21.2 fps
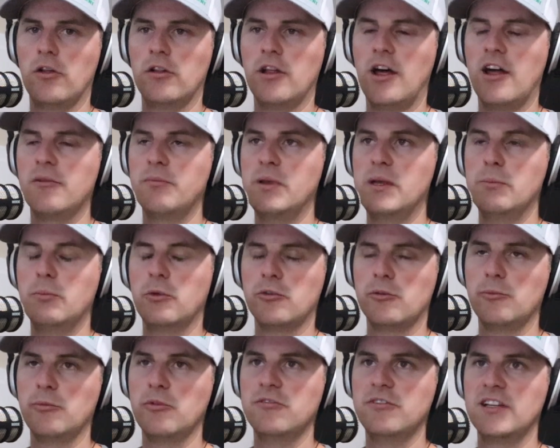a lot of people
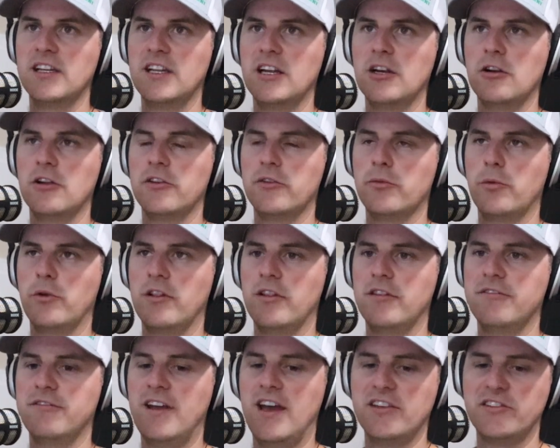are moving here. It's one of
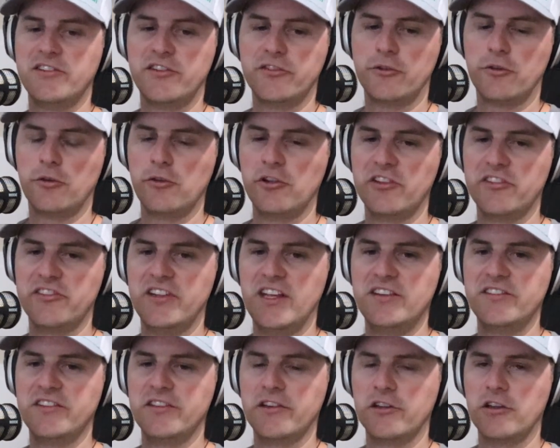the fastest growing
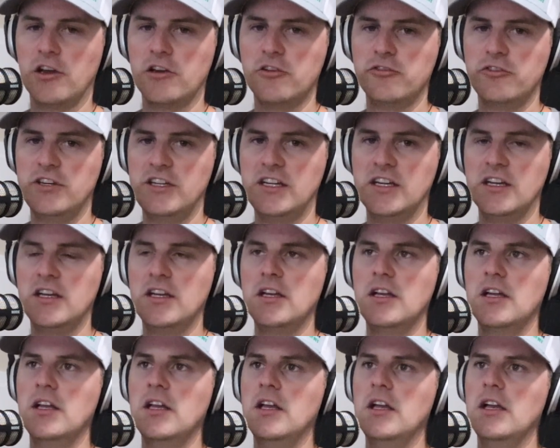states in the country.
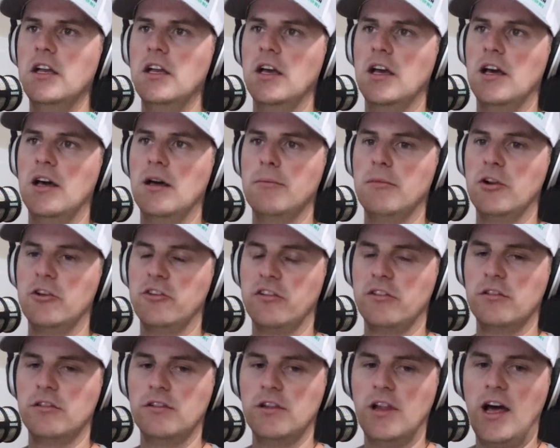There's a
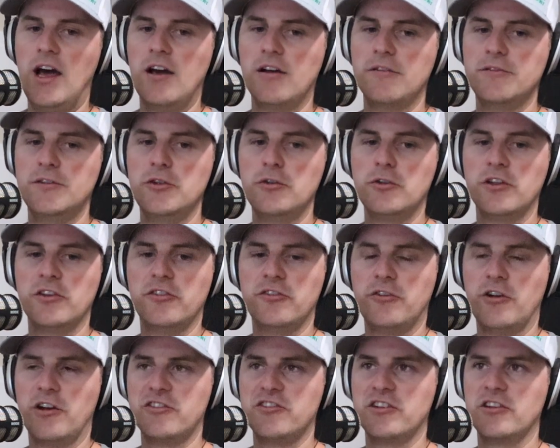lot of new
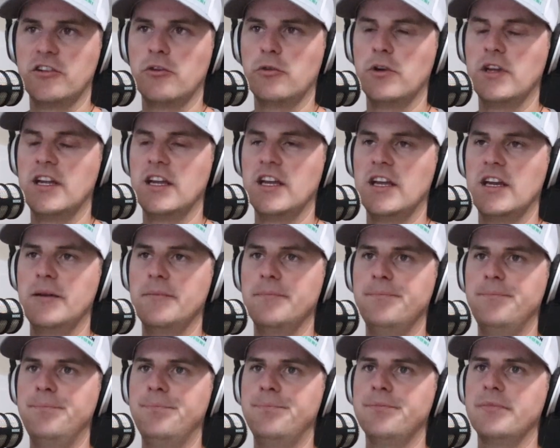construction going in,
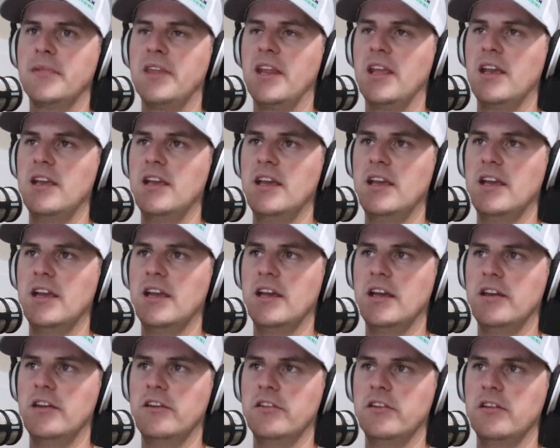
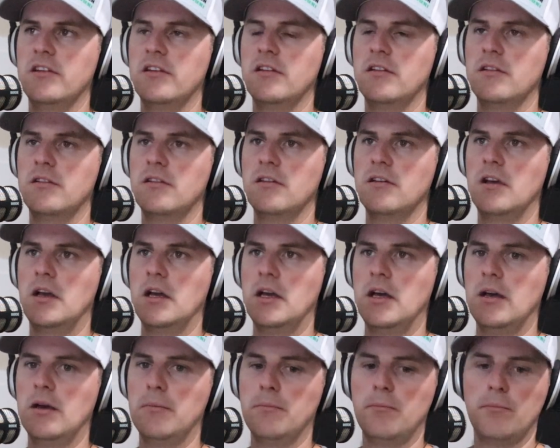and
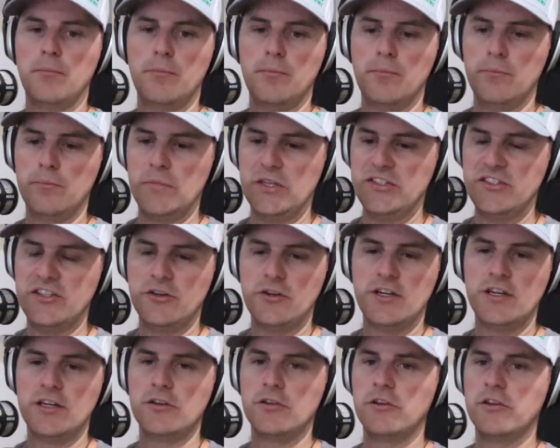
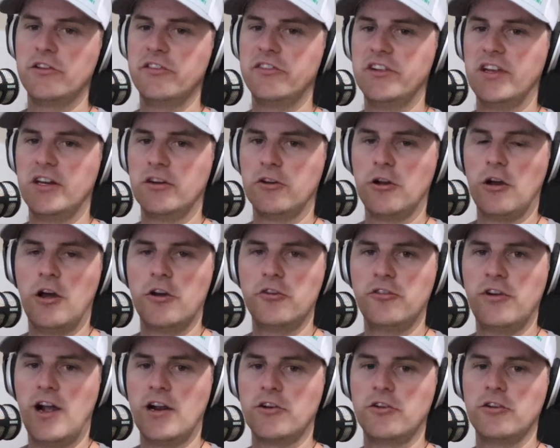materials and
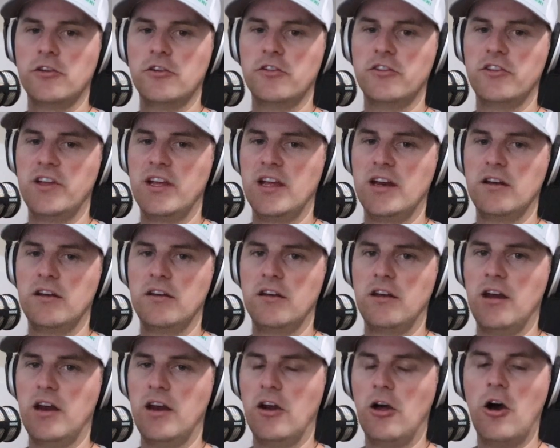contractors
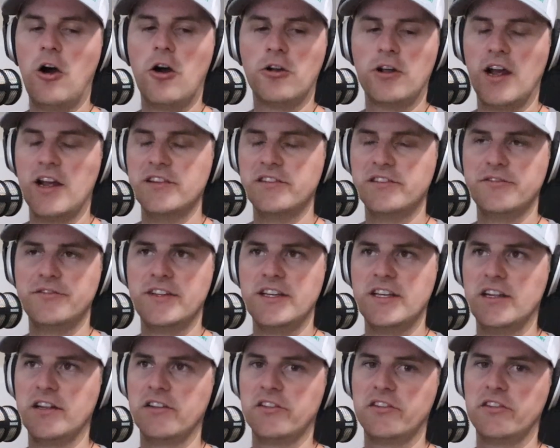and all kinds of
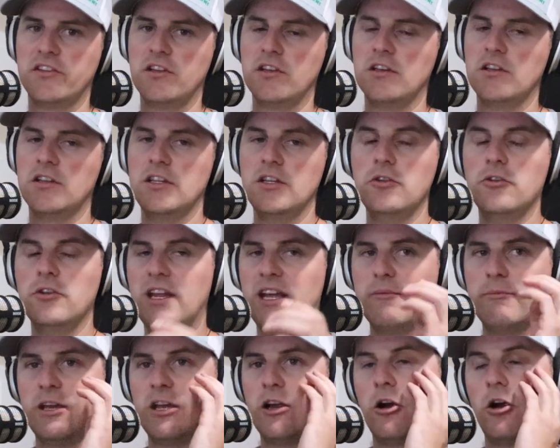things, you
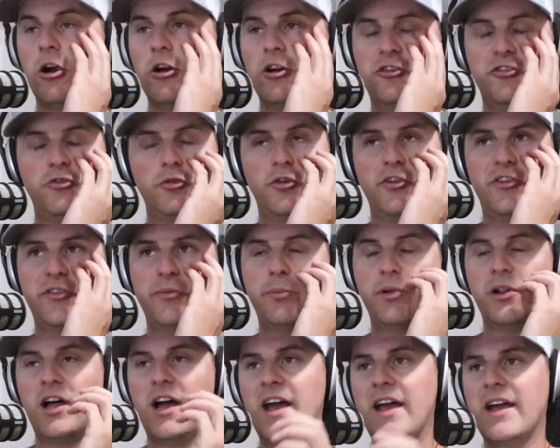name it, are in short
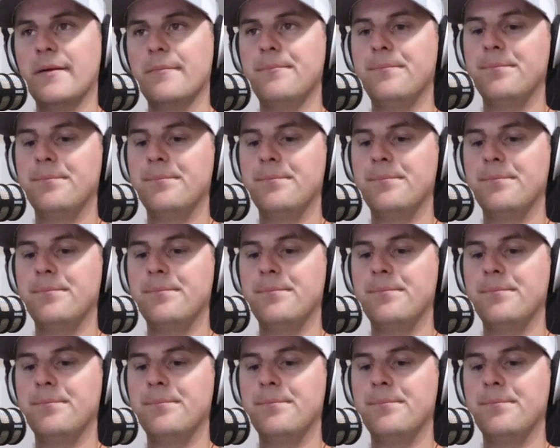supply.